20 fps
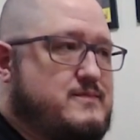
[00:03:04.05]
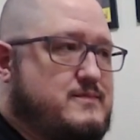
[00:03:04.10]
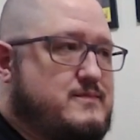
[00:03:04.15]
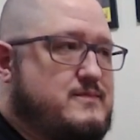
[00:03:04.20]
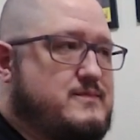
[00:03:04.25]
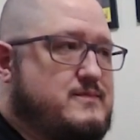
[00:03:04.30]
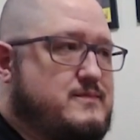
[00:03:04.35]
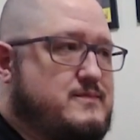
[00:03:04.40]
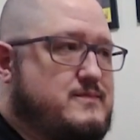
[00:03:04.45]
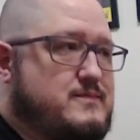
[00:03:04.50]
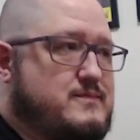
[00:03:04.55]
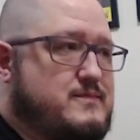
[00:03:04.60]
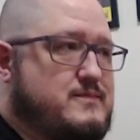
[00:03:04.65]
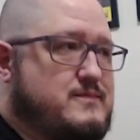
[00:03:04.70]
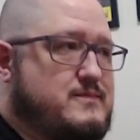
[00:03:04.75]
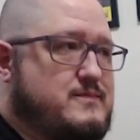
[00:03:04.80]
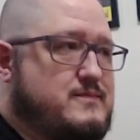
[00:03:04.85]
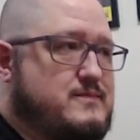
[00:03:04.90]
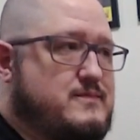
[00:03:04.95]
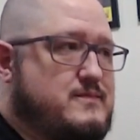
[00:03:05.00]

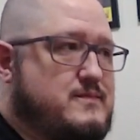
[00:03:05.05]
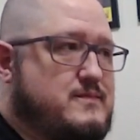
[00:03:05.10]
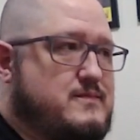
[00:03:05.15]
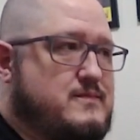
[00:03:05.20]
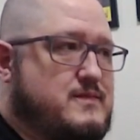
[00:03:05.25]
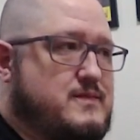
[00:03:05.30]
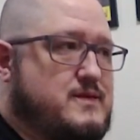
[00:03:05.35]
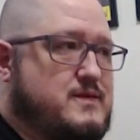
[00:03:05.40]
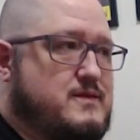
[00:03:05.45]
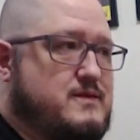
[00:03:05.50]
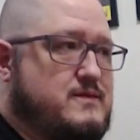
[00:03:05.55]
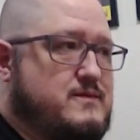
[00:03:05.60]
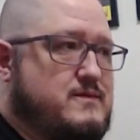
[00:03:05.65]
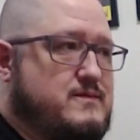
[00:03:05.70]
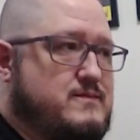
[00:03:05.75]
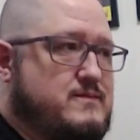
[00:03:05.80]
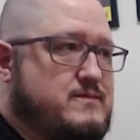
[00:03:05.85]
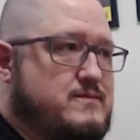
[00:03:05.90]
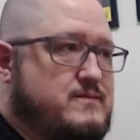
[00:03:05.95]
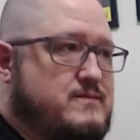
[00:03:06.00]

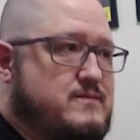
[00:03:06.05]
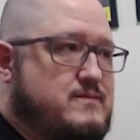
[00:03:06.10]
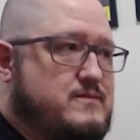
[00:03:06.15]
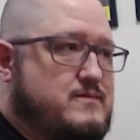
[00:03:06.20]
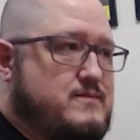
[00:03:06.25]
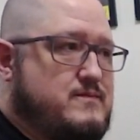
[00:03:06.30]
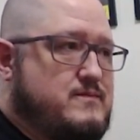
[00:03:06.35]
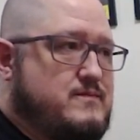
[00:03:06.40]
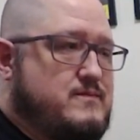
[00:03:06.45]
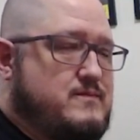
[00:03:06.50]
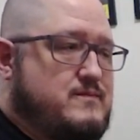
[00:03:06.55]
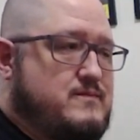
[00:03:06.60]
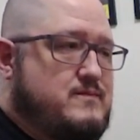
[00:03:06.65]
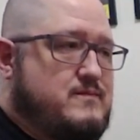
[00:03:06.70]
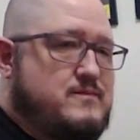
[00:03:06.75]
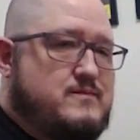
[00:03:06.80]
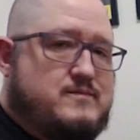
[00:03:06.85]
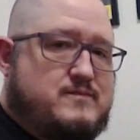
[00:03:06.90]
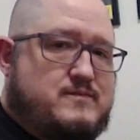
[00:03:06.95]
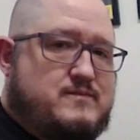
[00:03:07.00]

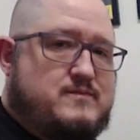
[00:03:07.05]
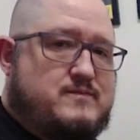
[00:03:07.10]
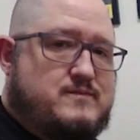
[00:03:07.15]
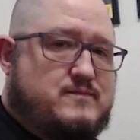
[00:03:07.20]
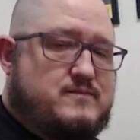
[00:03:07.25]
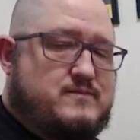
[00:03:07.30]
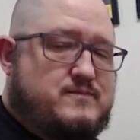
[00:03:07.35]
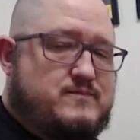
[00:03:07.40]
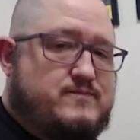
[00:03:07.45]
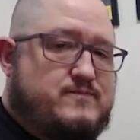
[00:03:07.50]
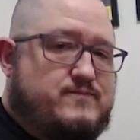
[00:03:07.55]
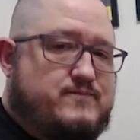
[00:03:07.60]
(not speaking)